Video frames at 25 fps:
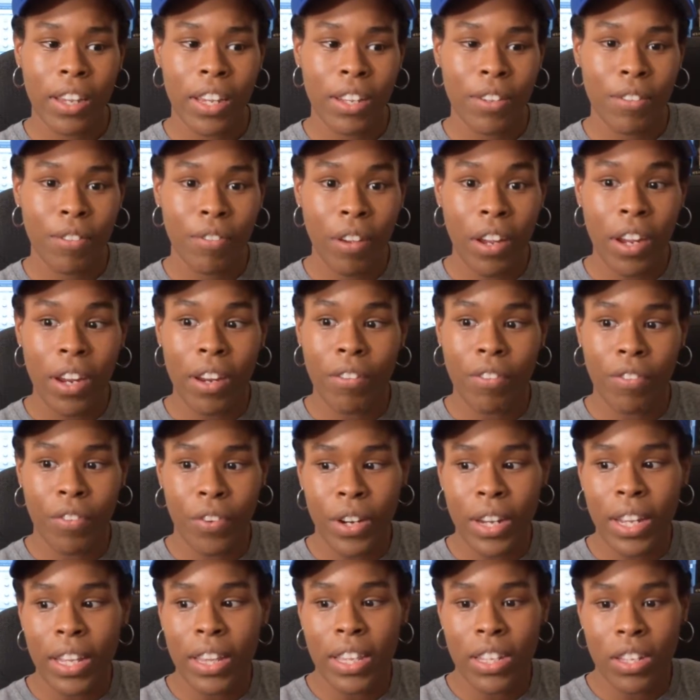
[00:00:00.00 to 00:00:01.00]
It's very
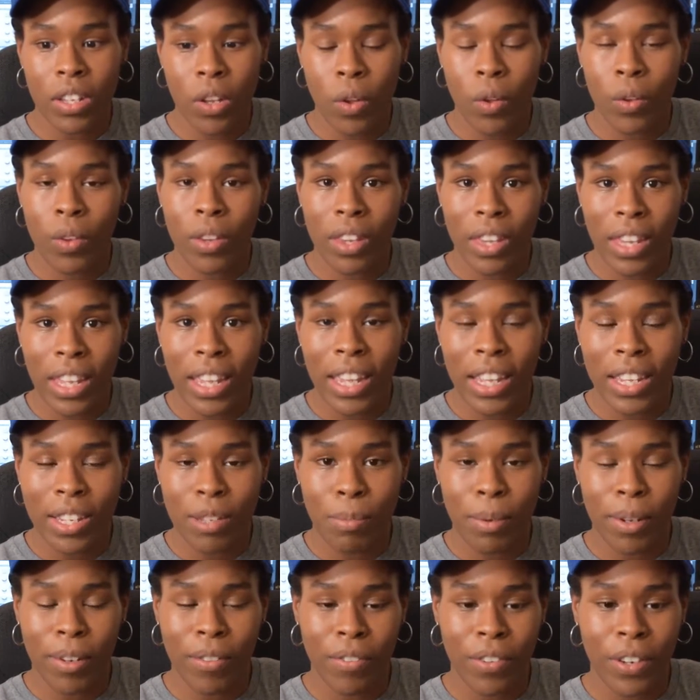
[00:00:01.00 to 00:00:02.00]
freeing. This whole thing has
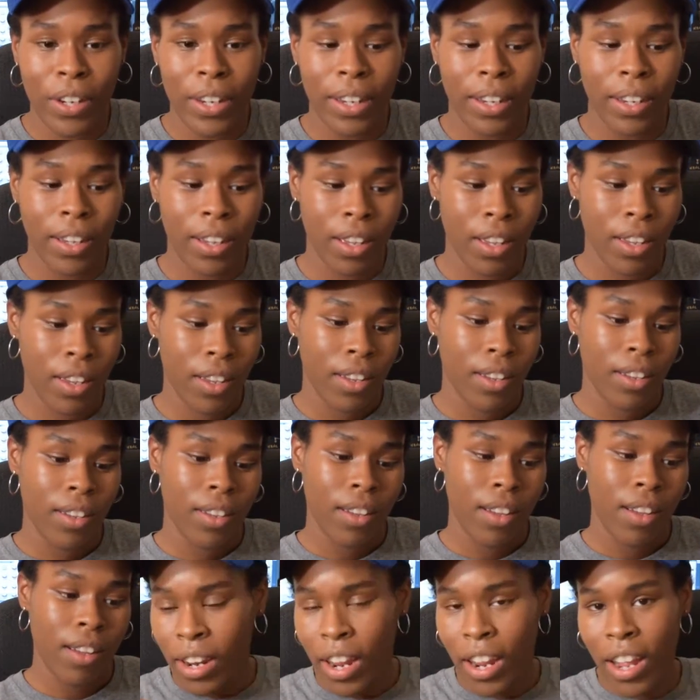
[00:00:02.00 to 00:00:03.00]
been freeing.
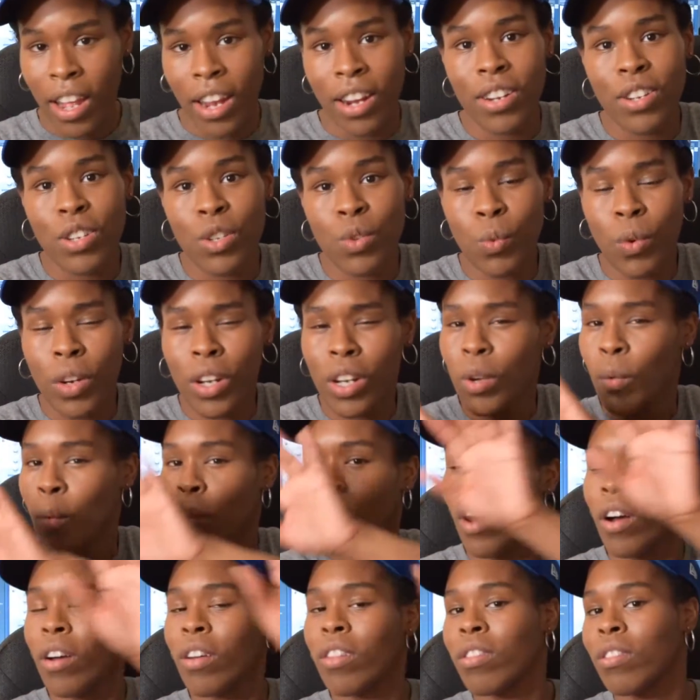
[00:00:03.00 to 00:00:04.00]
I kind of just wanted to
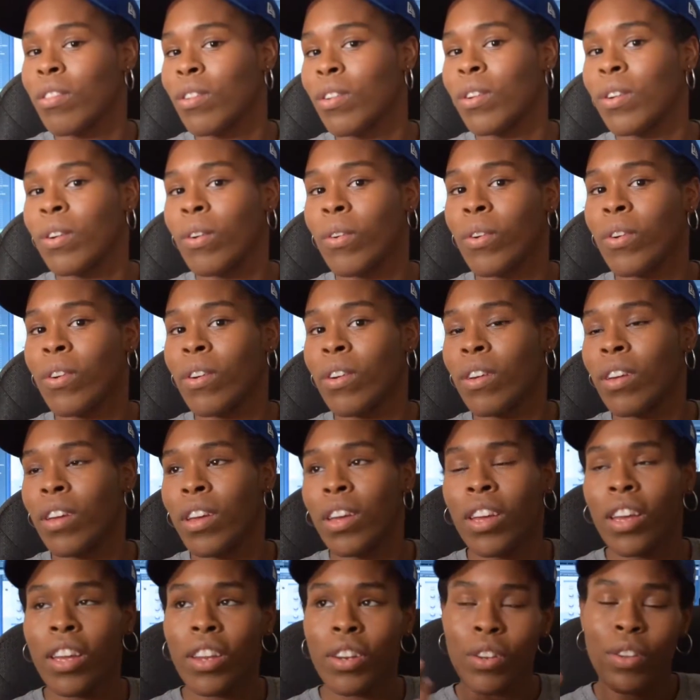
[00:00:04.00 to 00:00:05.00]
walk through
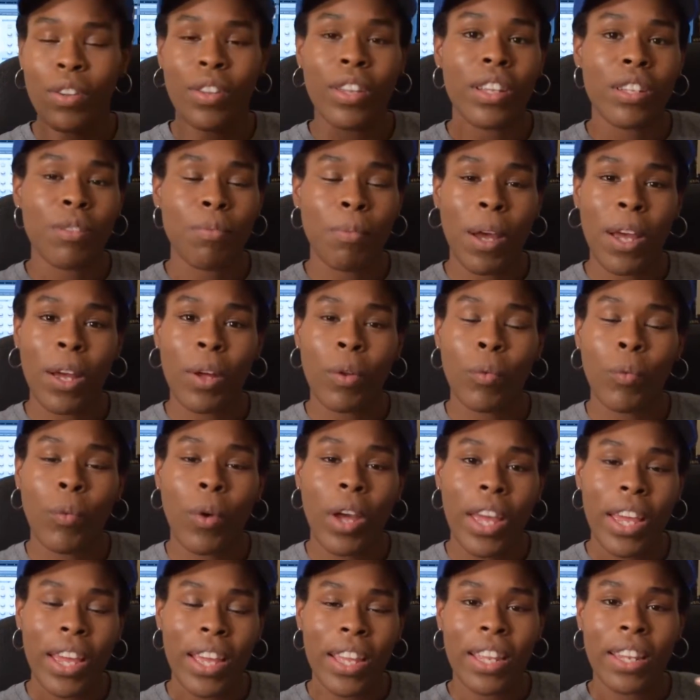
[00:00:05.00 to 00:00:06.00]
and do this my own
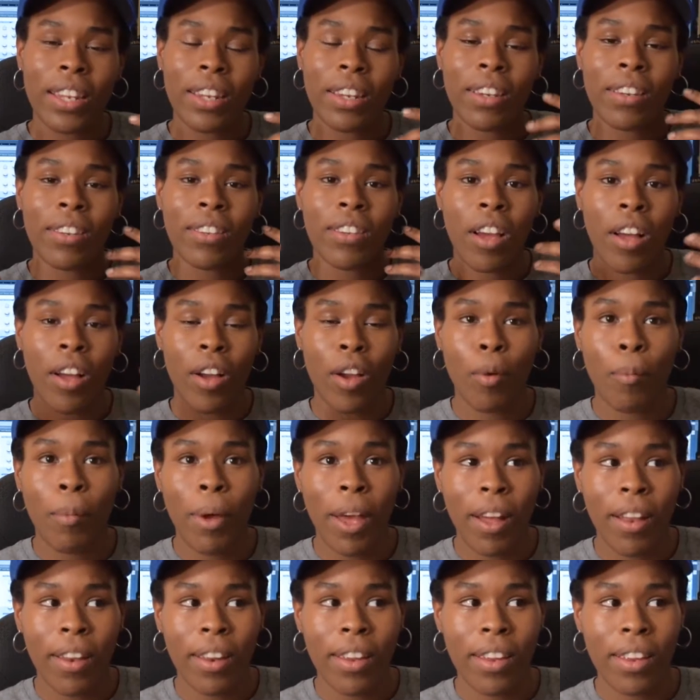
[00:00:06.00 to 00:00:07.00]
way and talk
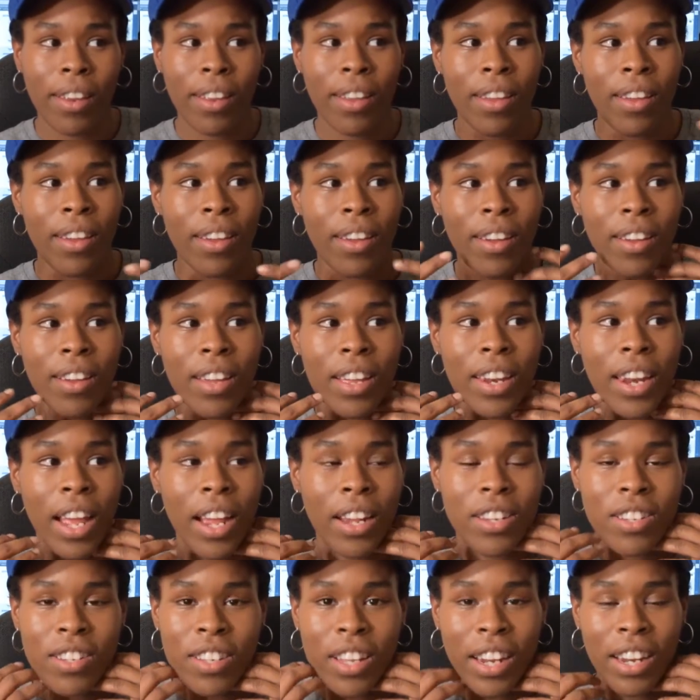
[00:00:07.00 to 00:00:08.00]
about it and
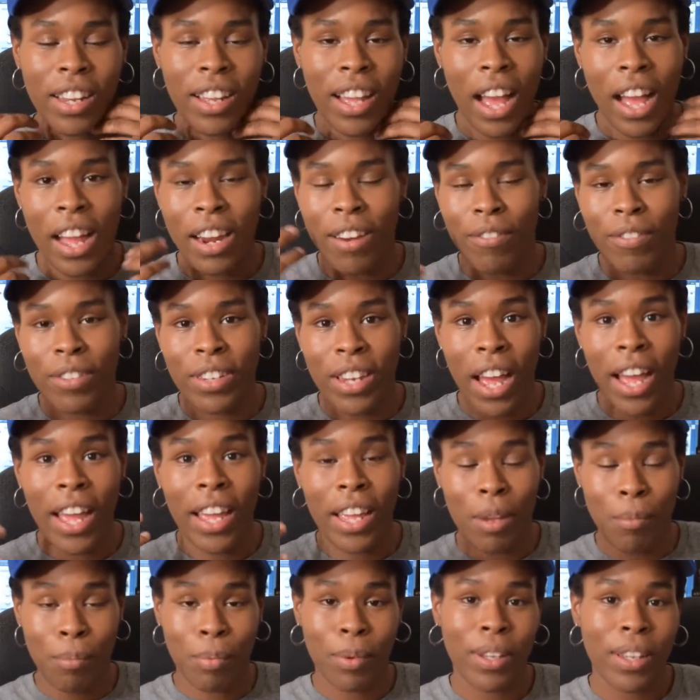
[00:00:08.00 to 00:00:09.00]
not just let it kind of die
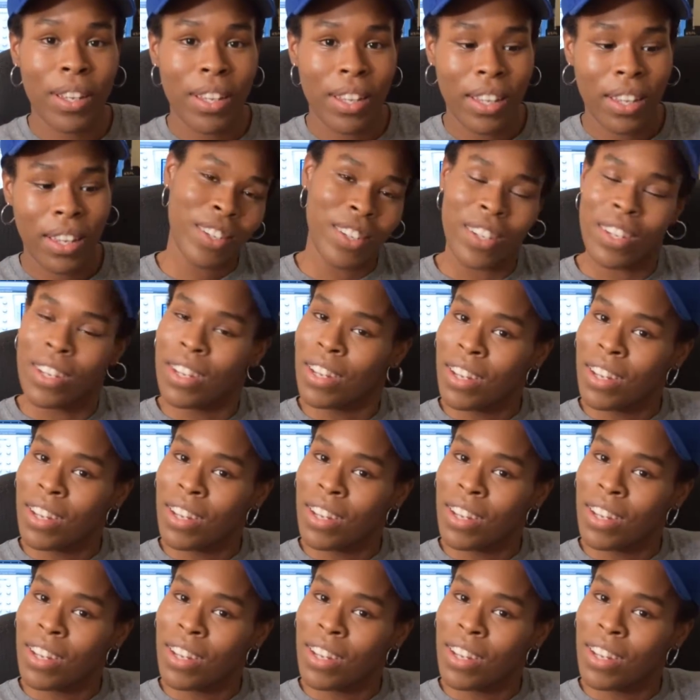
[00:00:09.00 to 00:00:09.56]
completely.